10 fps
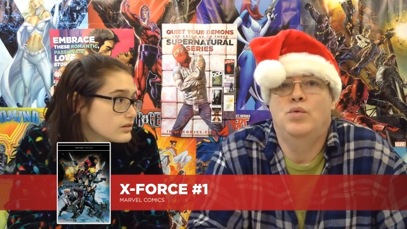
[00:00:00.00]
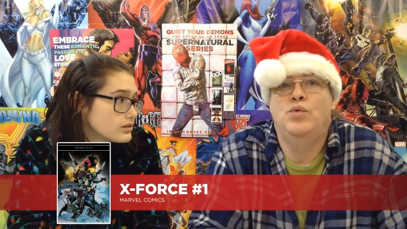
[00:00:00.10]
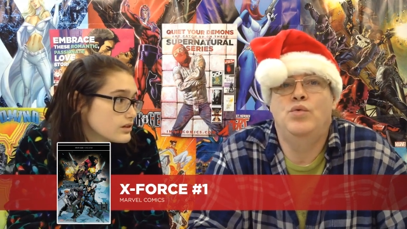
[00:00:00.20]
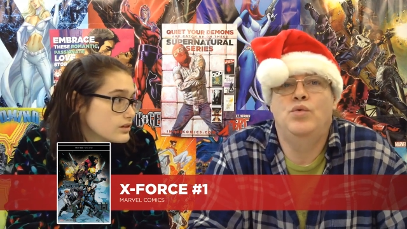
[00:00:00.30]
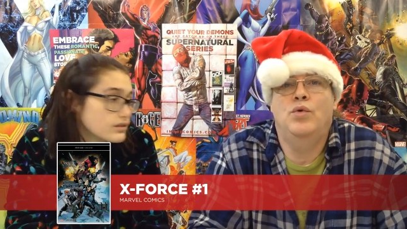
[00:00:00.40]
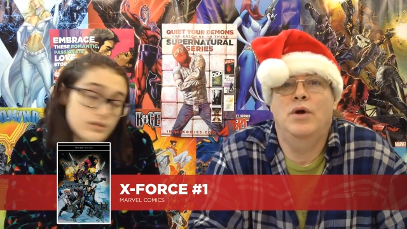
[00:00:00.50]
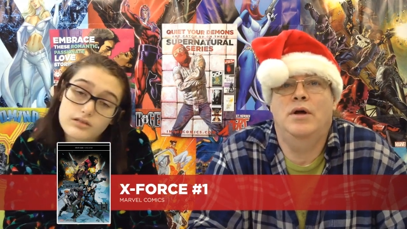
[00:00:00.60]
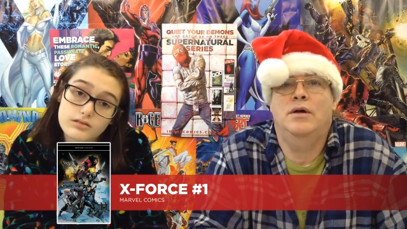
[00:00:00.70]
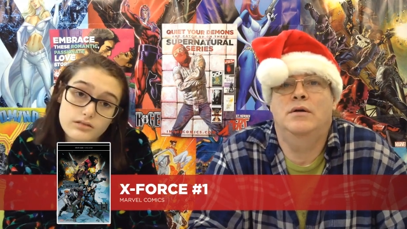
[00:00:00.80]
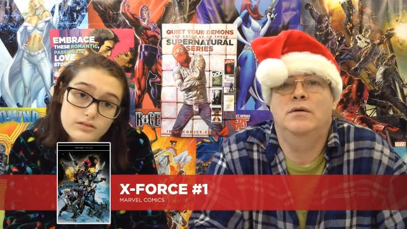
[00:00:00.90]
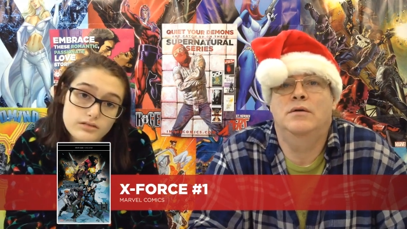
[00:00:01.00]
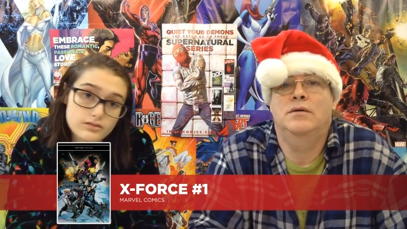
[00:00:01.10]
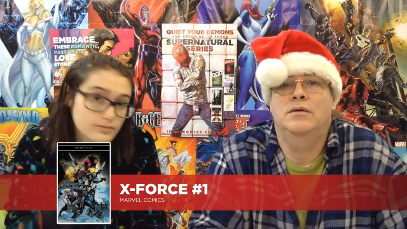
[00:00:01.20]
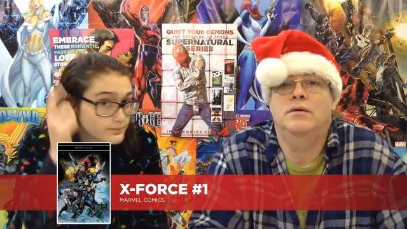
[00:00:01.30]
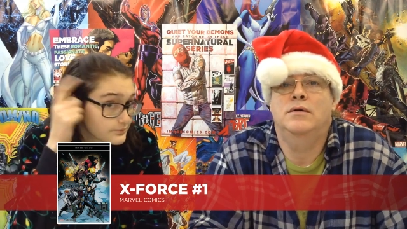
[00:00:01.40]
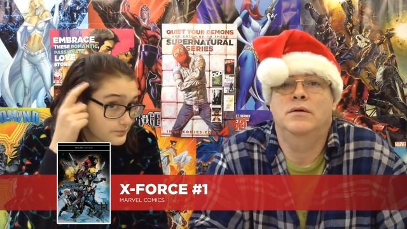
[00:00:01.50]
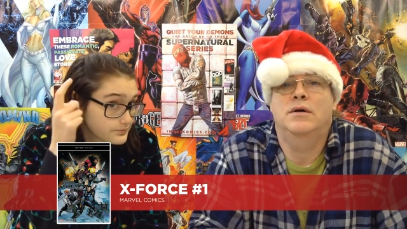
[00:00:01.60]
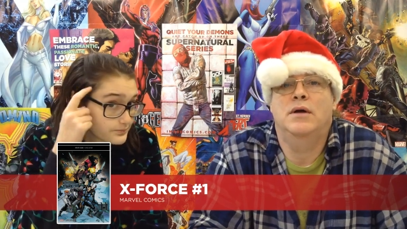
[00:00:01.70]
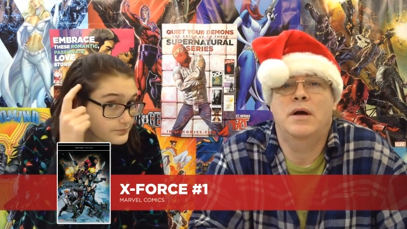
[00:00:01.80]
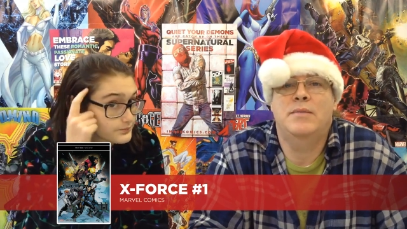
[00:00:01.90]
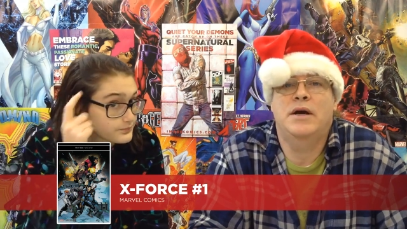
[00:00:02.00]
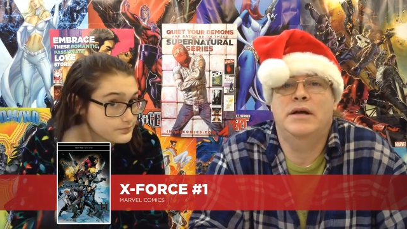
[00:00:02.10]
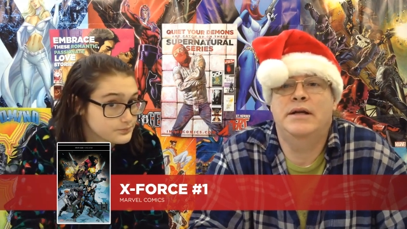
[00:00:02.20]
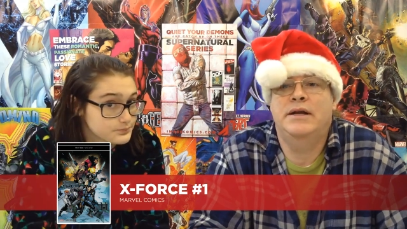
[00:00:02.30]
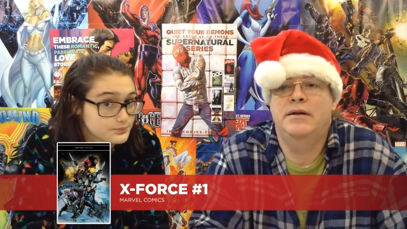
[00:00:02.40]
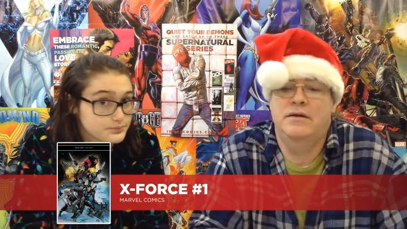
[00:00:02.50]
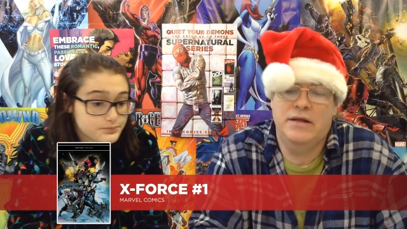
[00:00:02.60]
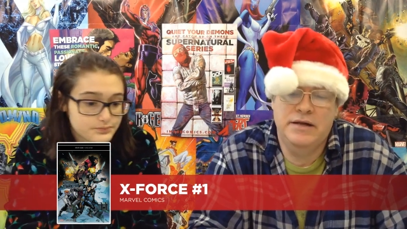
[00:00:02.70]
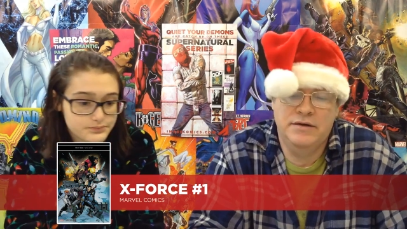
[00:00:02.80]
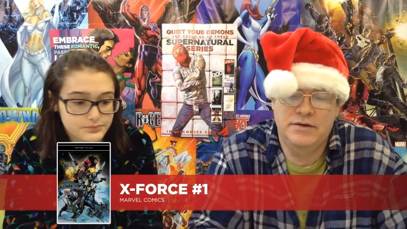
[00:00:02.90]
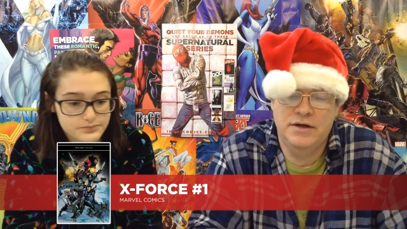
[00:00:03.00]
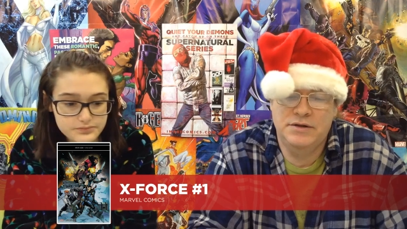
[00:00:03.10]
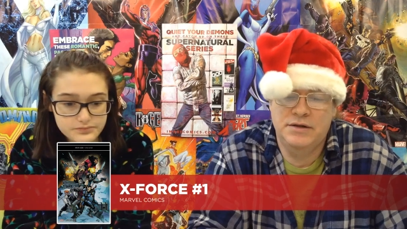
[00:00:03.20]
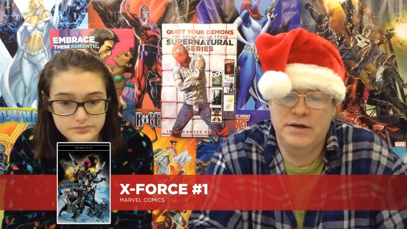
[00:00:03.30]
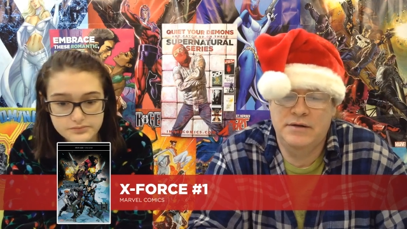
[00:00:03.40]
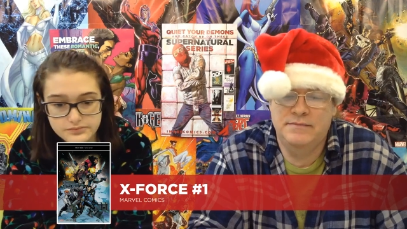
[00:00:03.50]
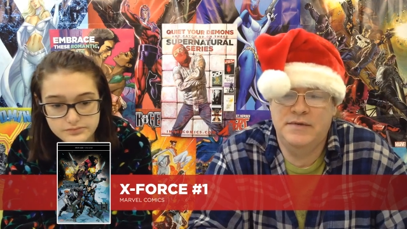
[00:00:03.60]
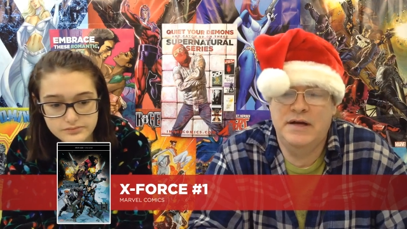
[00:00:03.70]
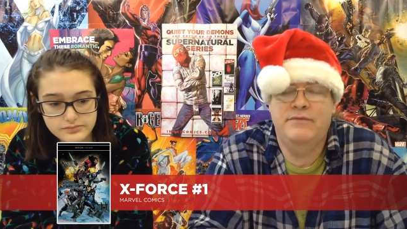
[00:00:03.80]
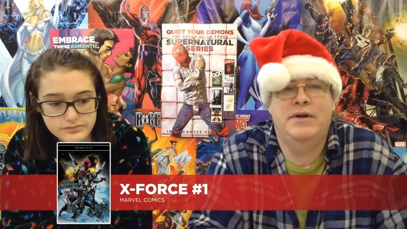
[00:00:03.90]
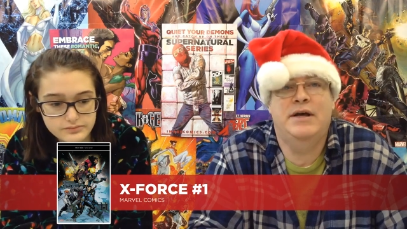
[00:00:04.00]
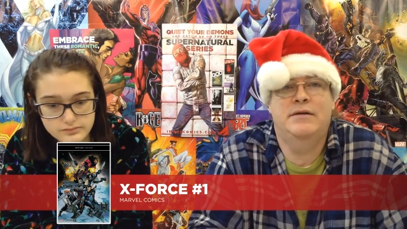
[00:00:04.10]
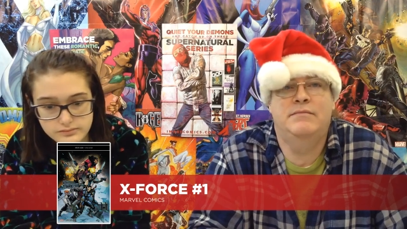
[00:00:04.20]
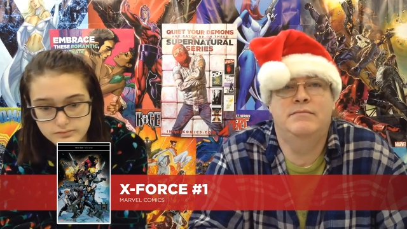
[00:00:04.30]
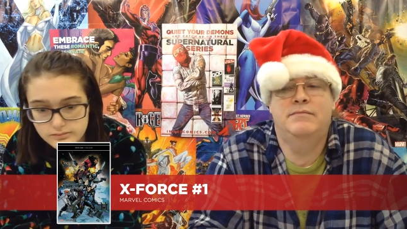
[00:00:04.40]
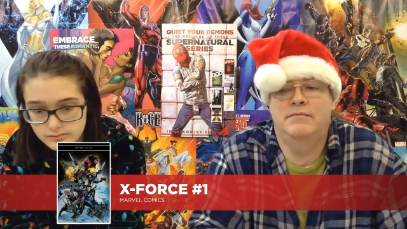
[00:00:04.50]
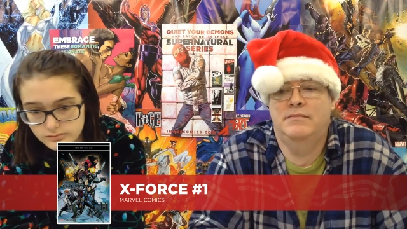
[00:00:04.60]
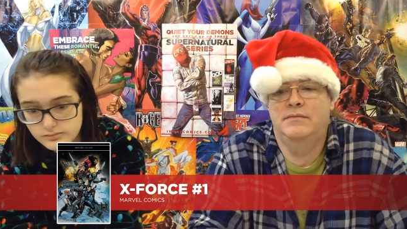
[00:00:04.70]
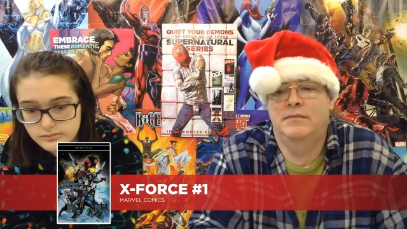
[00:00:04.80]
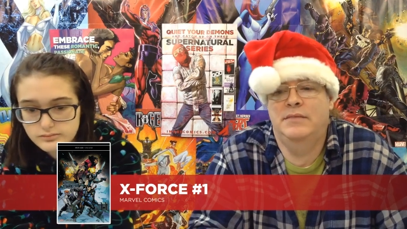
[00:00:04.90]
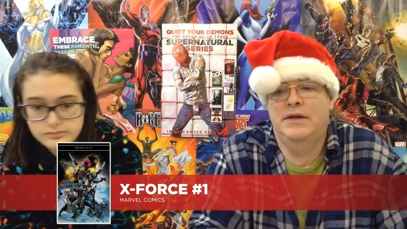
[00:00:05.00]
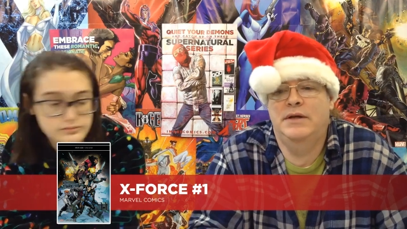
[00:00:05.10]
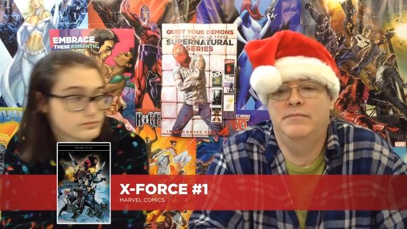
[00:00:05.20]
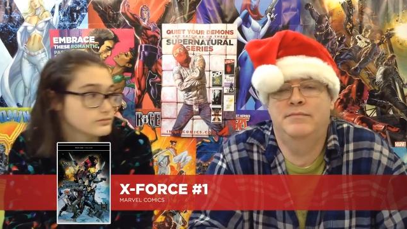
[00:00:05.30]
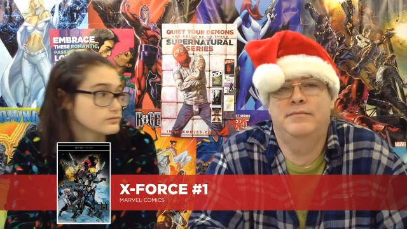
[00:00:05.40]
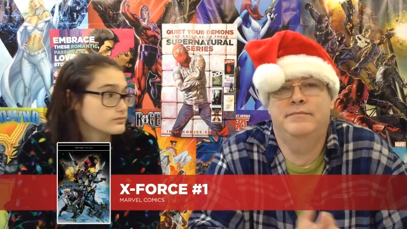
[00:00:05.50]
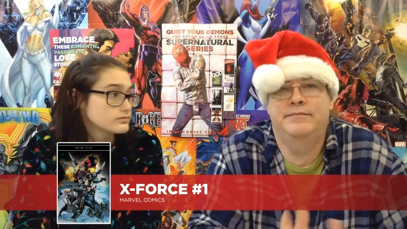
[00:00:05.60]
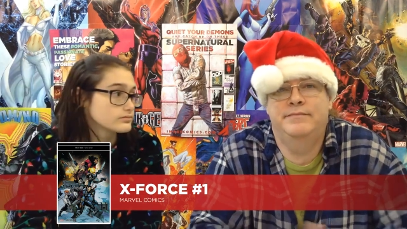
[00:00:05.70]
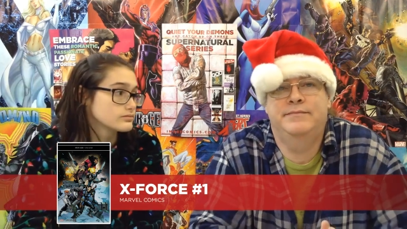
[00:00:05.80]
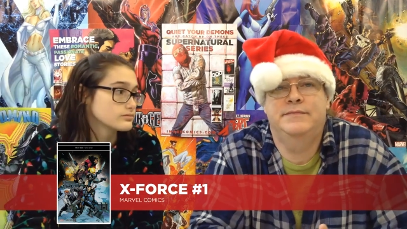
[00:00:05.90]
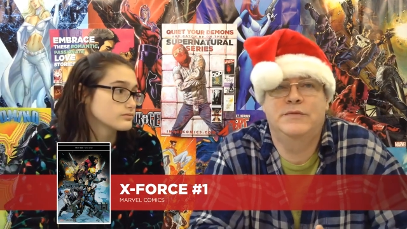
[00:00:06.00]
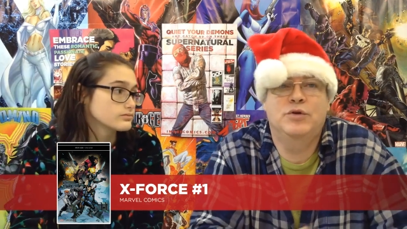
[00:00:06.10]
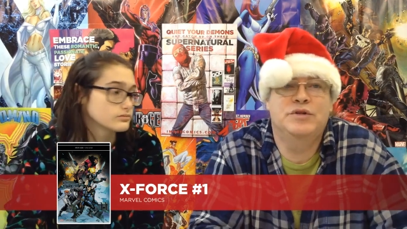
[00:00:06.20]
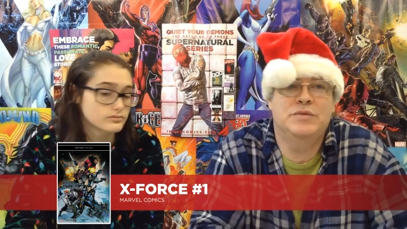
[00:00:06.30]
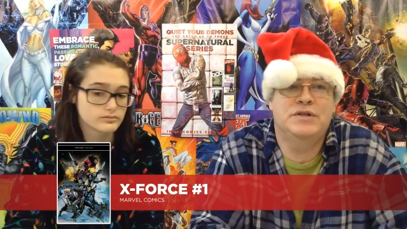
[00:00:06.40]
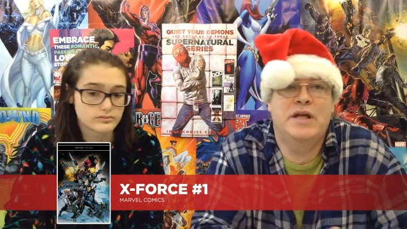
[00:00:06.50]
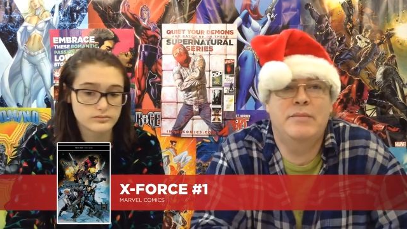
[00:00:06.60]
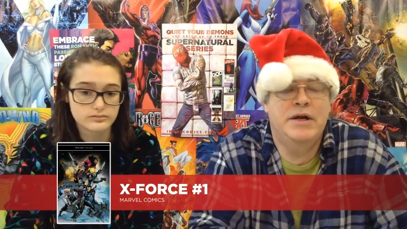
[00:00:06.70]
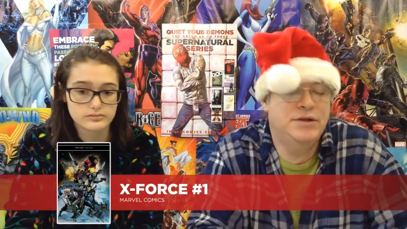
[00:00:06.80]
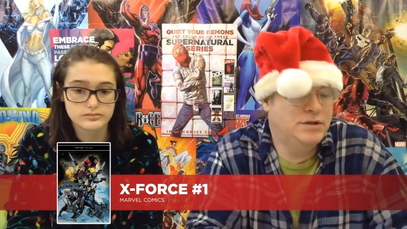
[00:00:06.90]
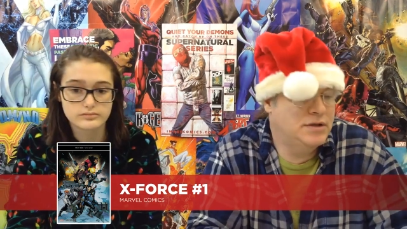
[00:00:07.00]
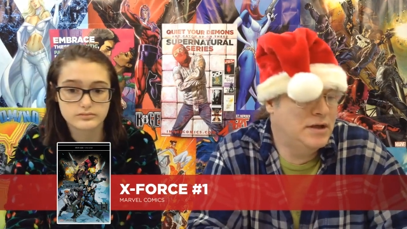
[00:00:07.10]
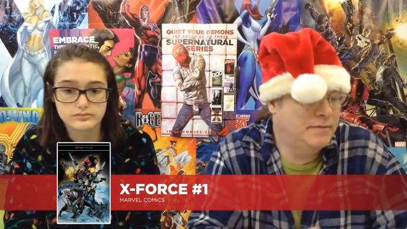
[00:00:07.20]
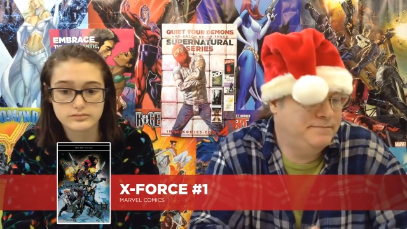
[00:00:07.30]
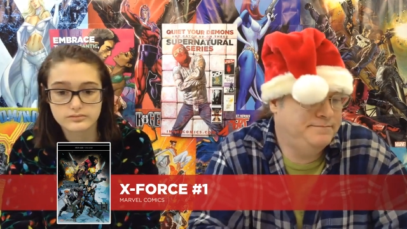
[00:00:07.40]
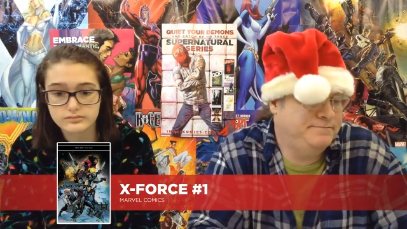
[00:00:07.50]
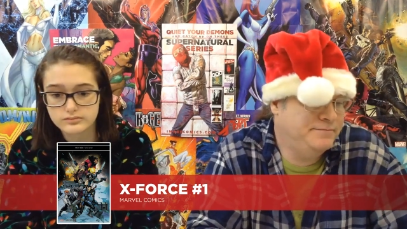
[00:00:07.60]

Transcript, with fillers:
Speaker 1: Ooh, I'm not going to get into that discussion now. I haven't had any Christmas libations yet.